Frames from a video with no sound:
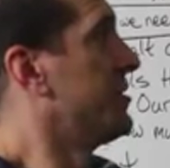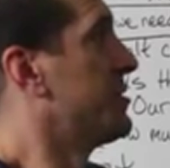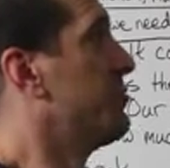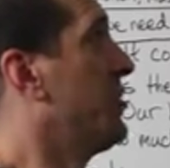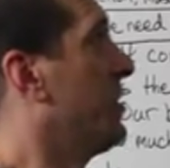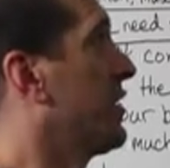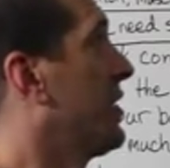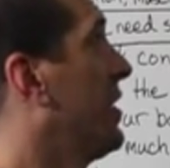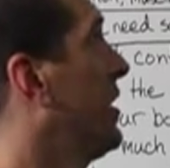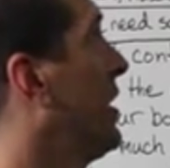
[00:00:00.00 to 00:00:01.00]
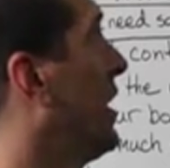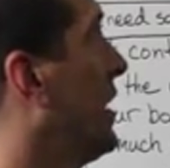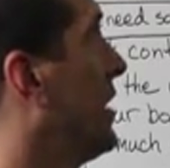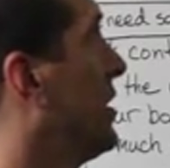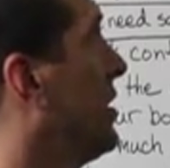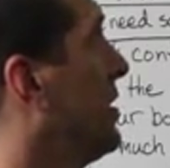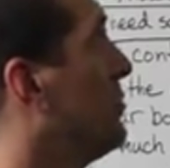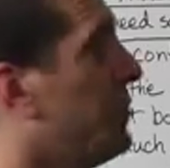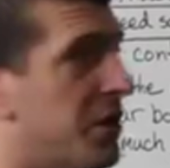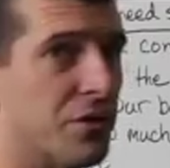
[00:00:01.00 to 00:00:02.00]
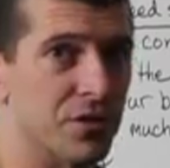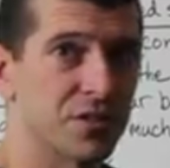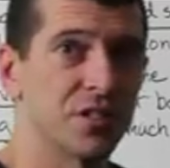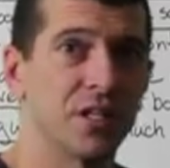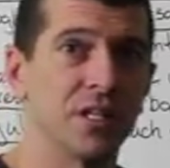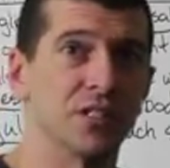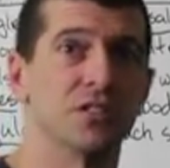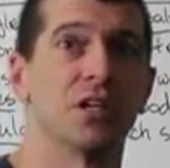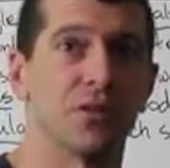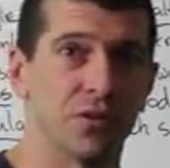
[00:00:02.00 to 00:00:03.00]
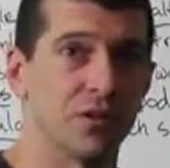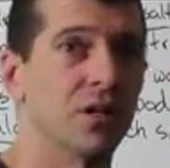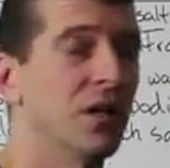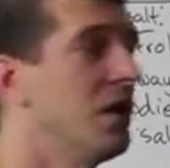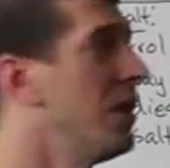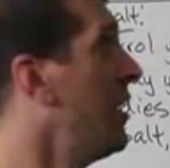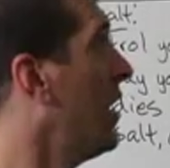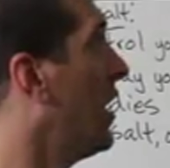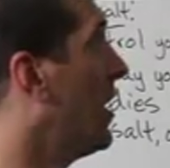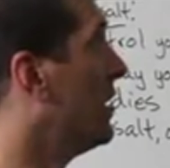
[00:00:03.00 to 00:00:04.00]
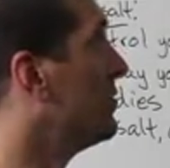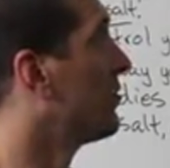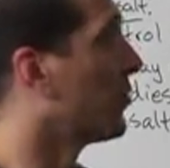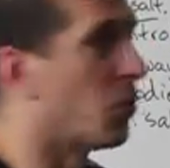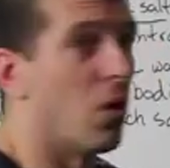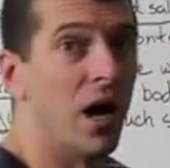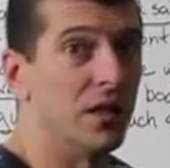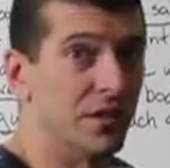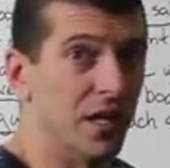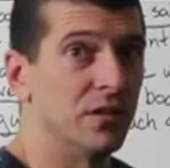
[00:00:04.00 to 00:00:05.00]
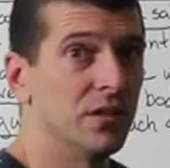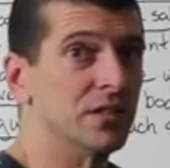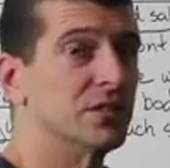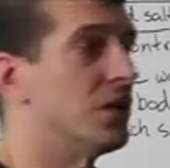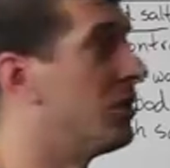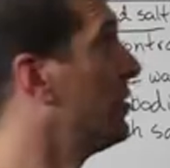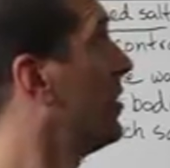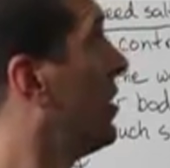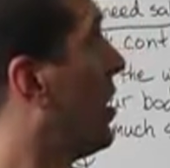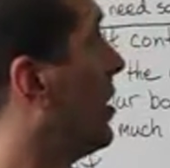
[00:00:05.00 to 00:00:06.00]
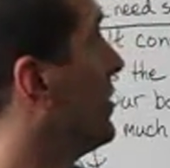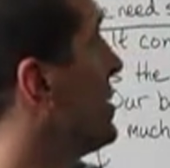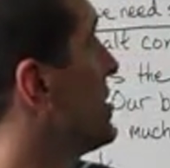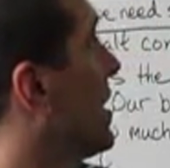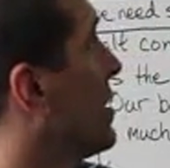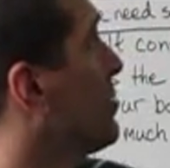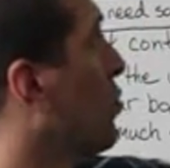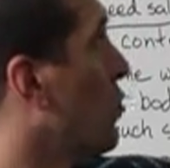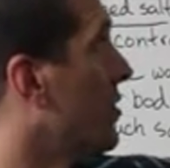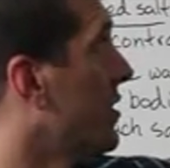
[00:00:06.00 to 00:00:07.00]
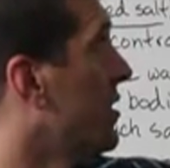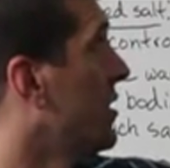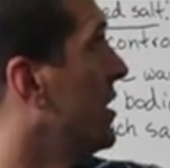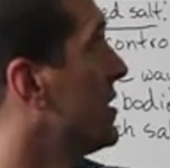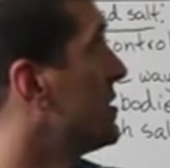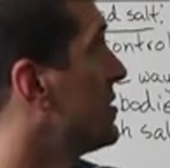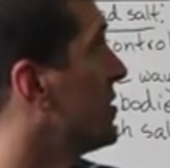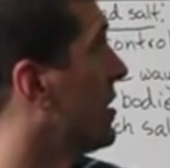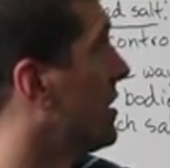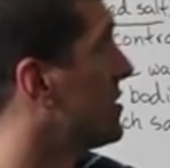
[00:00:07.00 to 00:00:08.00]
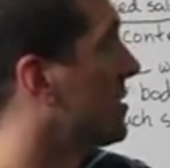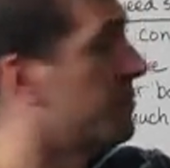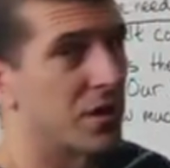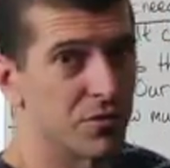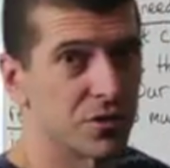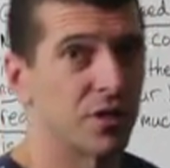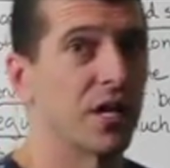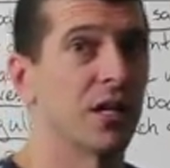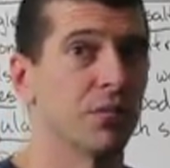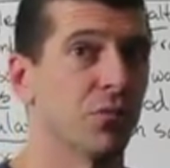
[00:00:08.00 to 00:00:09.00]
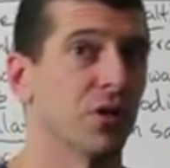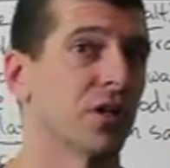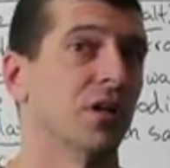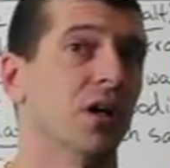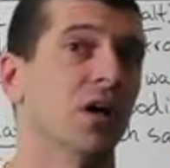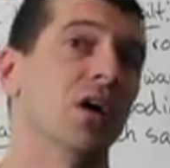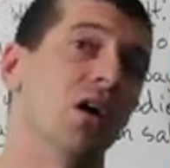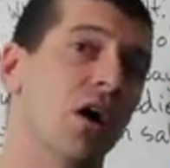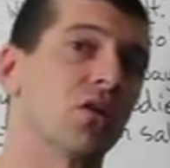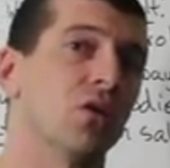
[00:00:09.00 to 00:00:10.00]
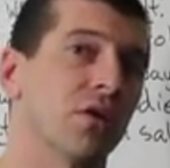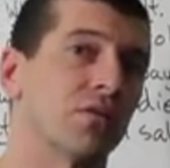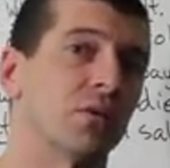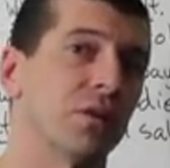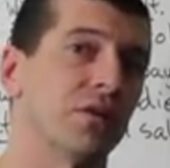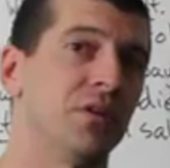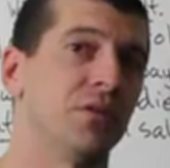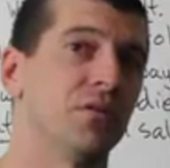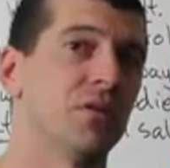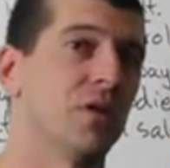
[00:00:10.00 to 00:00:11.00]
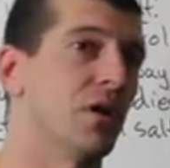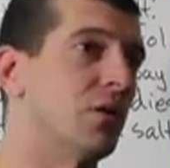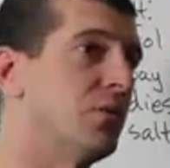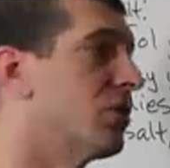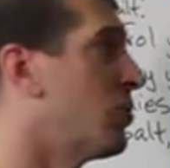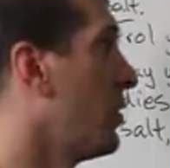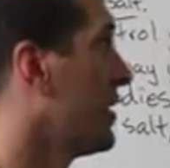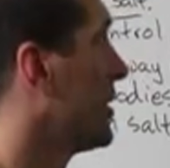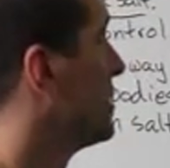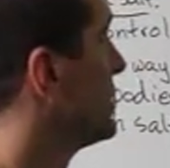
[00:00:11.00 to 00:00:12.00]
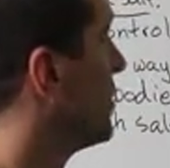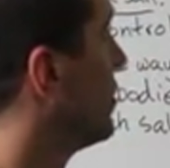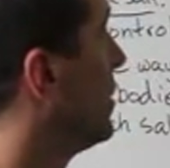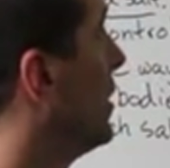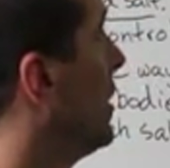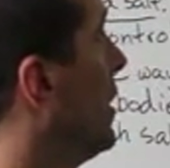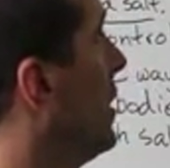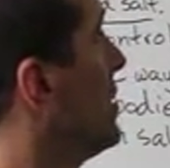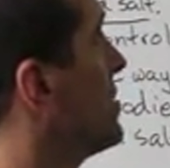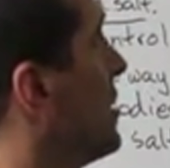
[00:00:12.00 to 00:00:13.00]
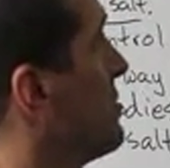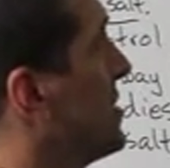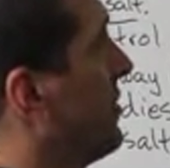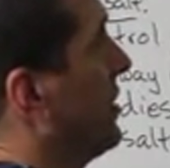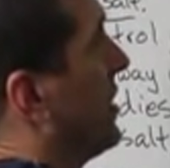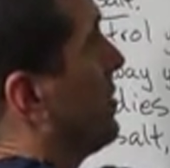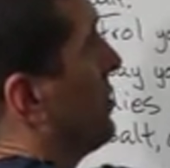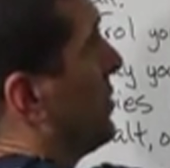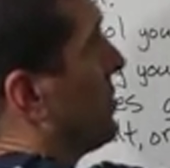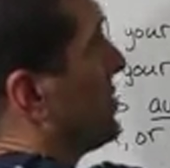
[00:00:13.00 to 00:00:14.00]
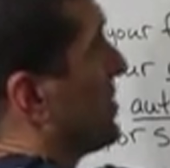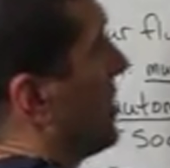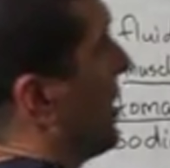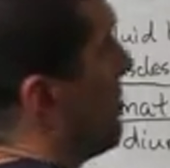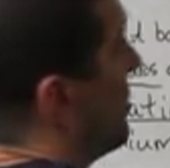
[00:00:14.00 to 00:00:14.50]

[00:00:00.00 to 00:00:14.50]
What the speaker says: this book and minerals in general for a while now. And so on this side of the board is something that was straight out of the book. I'll go over it with you real quick. So some 79 minerals have